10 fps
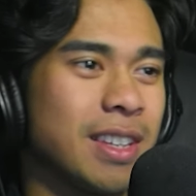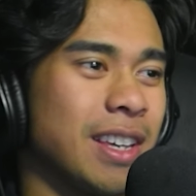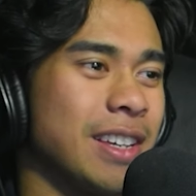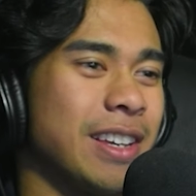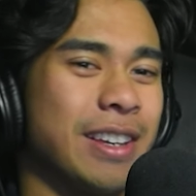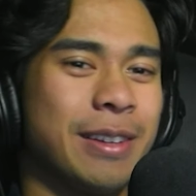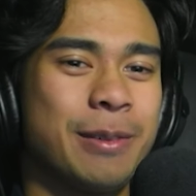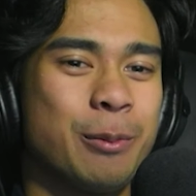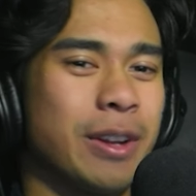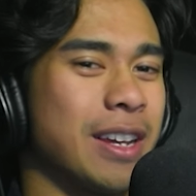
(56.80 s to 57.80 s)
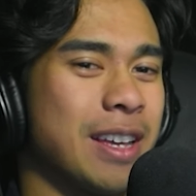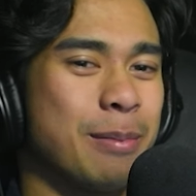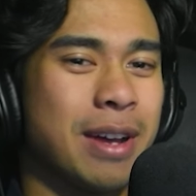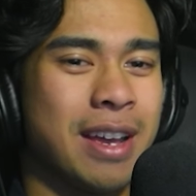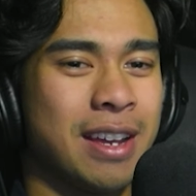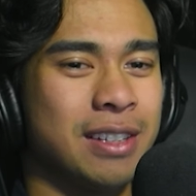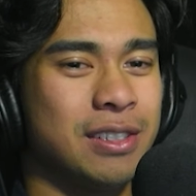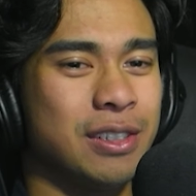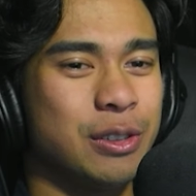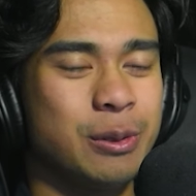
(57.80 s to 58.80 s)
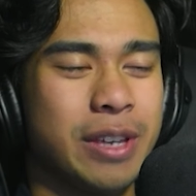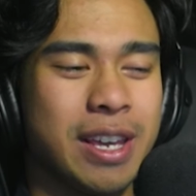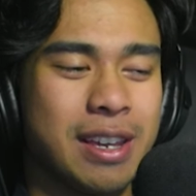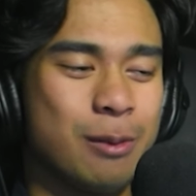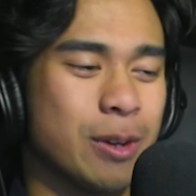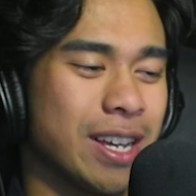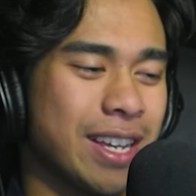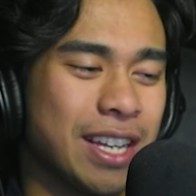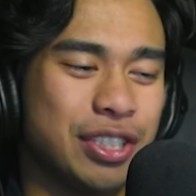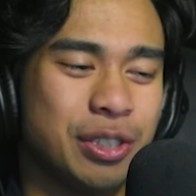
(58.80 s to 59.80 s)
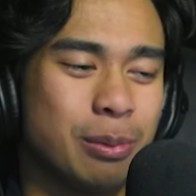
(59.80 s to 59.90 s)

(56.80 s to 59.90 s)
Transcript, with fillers: Gege, when I get my hands on you. Gege, when I catch you,